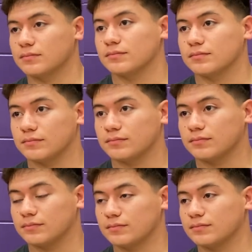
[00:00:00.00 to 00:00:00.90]

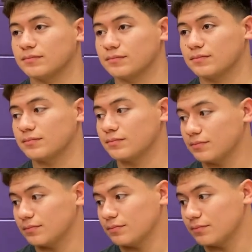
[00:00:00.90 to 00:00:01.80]

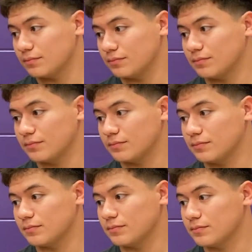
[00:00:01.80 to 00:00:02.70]

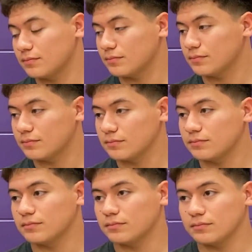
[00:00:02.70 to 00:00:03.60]

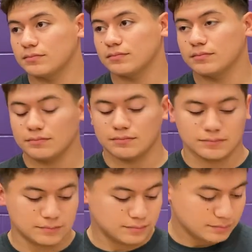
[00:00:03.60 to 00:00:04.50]

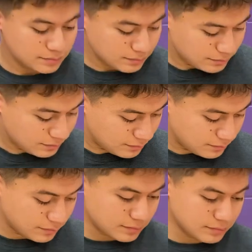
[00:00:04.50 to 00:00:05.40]

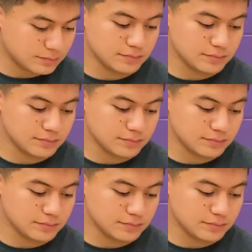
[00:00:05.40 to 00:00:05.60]
[no speech]